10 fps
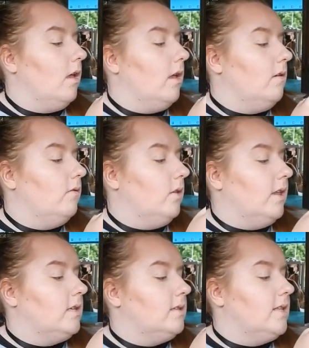kind of do
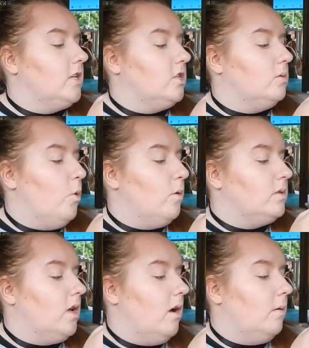this, and this just warms
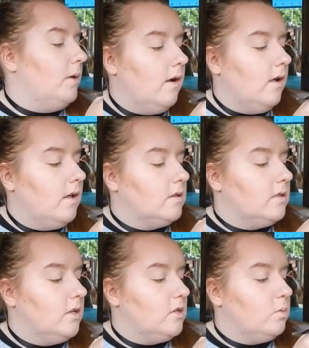it up. So
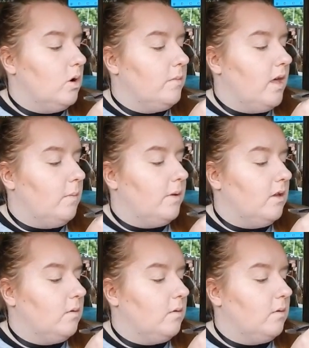you just warm that up in your